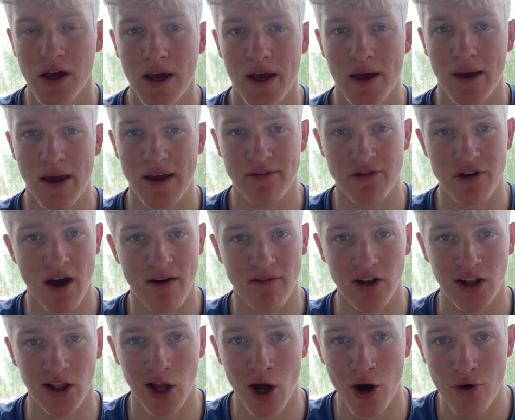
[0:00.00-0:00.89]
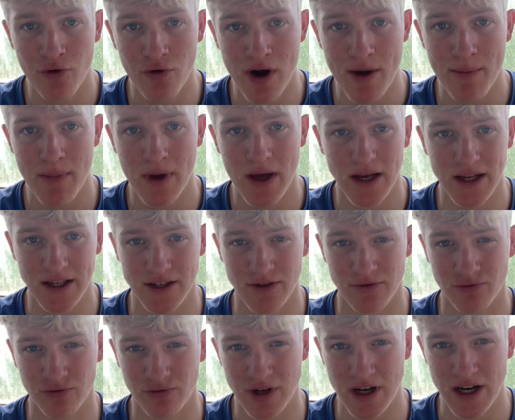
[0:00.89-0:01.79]
If you have a low rim, it's
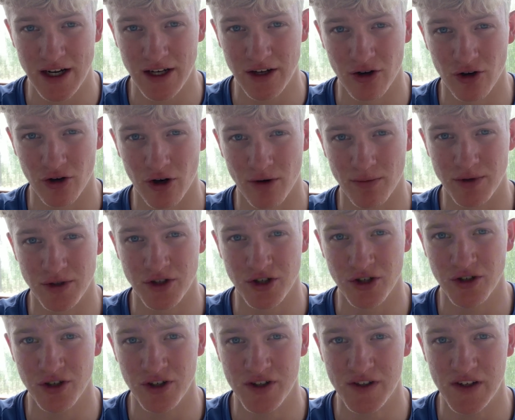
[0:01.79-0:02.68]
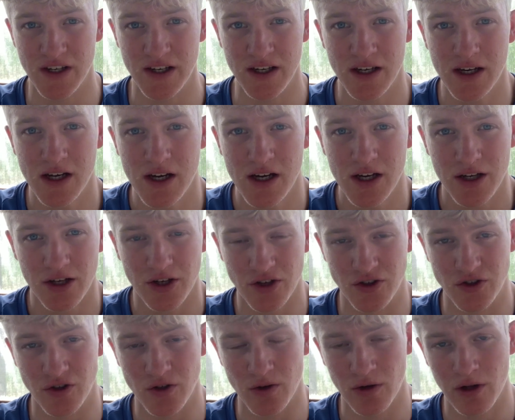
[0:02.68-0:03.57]
a really good opportunity
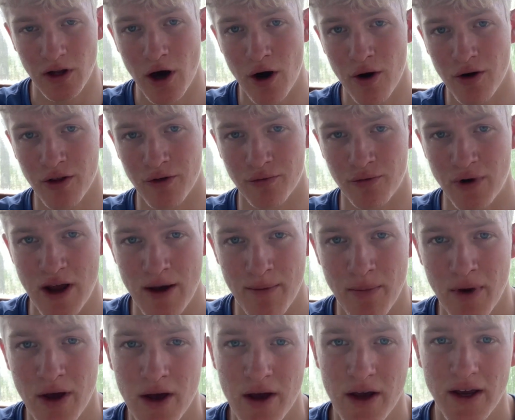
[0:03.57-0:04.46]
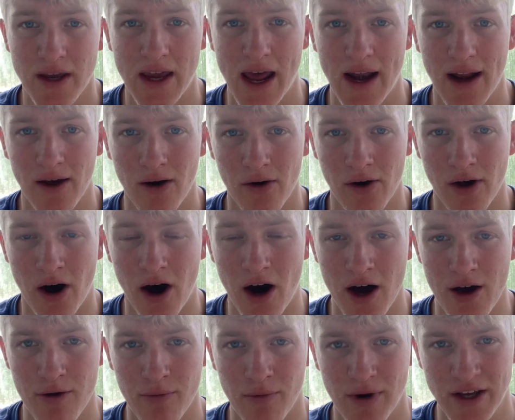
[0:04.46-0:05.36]
because you lower the rim, get it on a
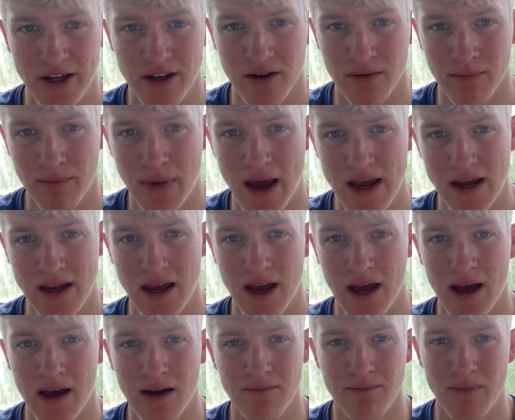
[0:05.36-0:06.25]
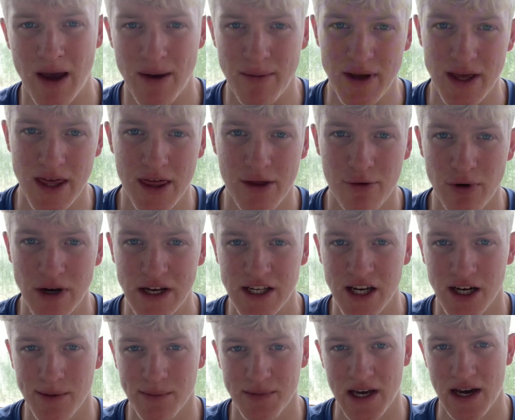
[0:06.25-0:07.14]
height where you can make it maybe 3
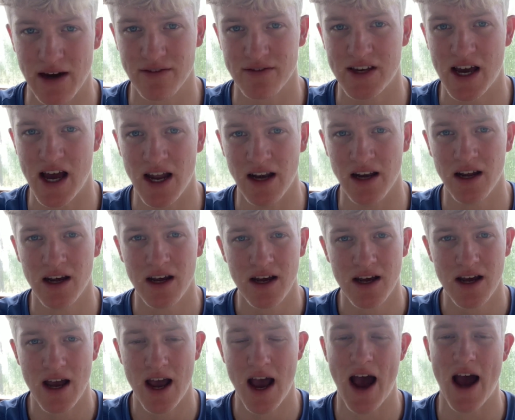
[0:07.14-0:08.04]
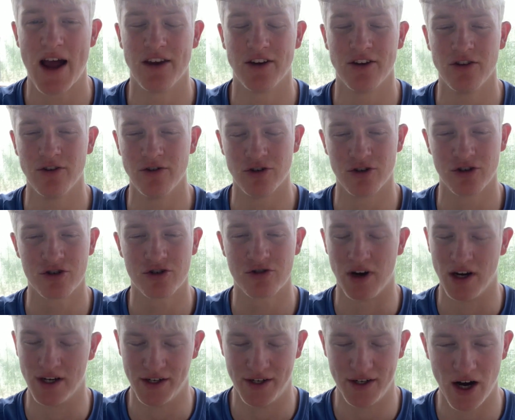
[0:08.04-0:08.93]
times out of 10, and you just
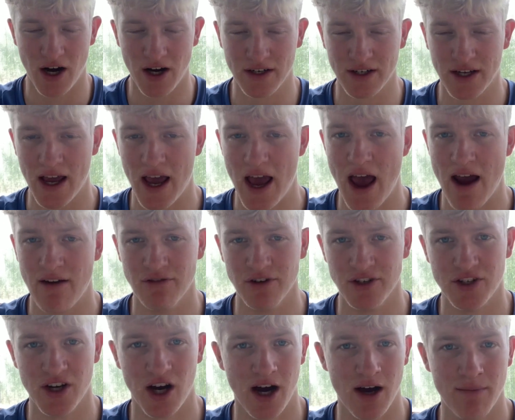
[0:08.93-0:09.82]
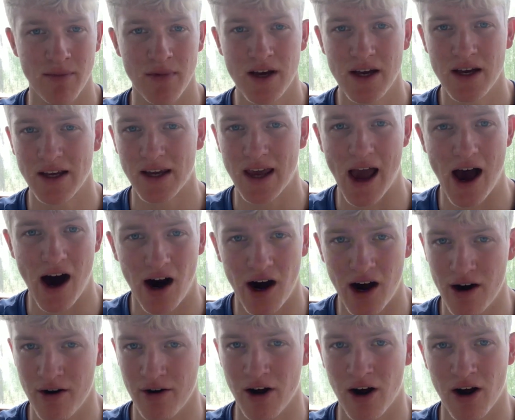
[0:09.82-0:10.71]
try dunk it every time, get
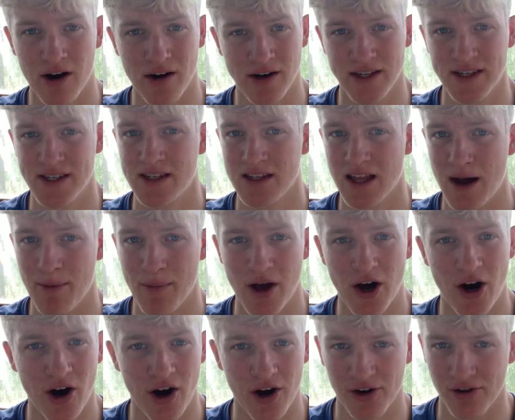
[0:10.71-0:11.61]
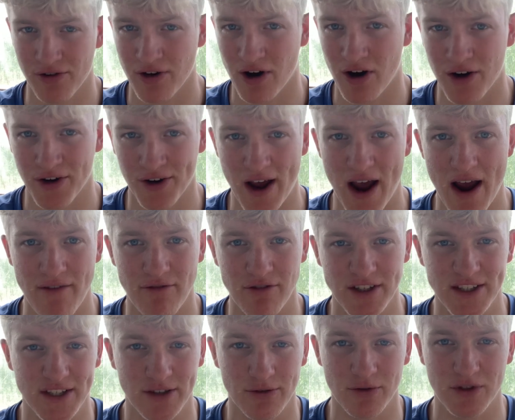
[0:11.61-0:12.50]
higher and higher and slam it harder and harder
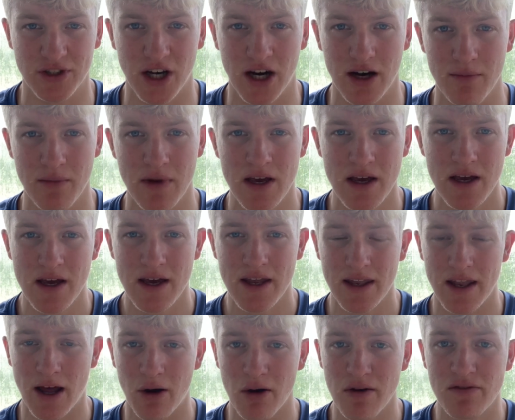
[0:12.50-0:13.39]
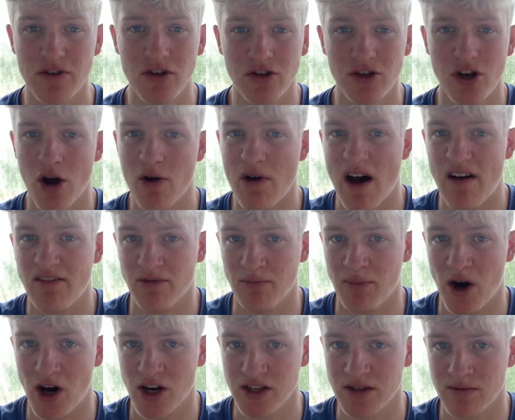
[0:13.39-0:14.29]
every single time. Now if you don't have a
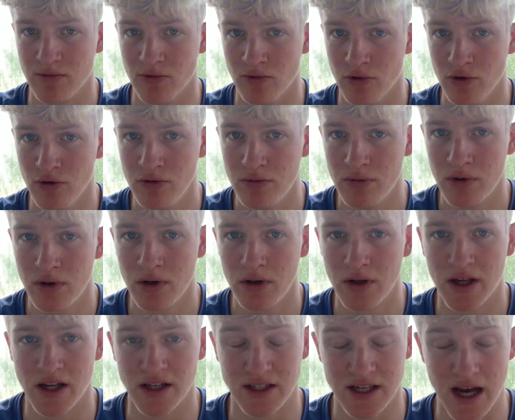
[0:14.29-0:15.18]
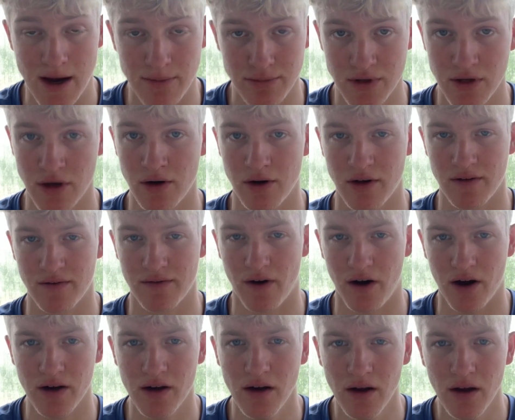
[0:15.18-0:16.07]
basketball hoop, it's absolutely
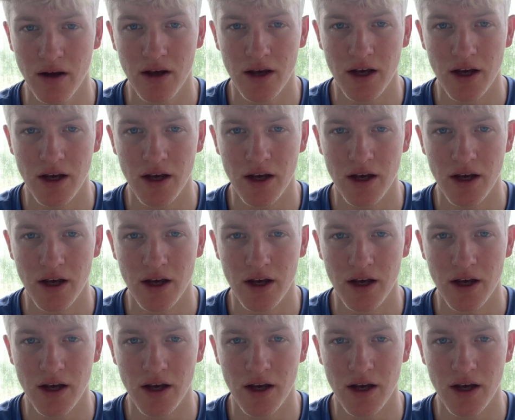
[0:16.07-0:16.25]
fine.